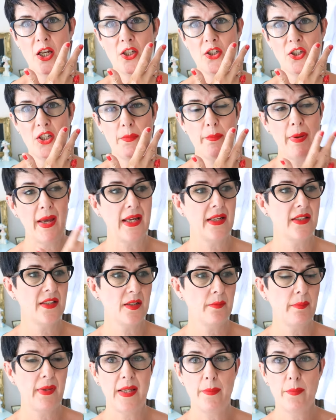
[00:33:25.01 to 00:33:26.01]
She
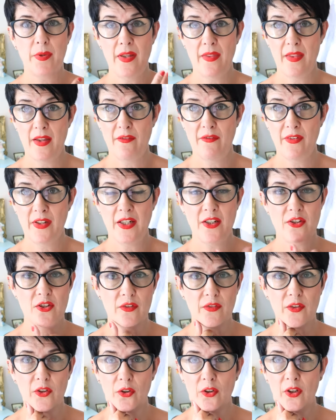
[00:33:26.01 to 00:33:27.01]
painted people in their village
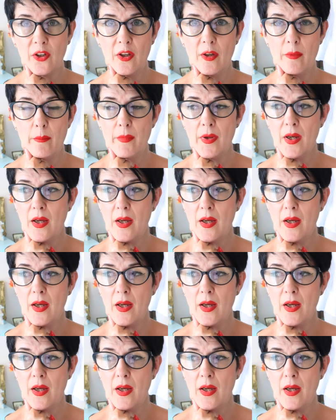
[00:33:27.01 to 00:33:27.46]
of Cookham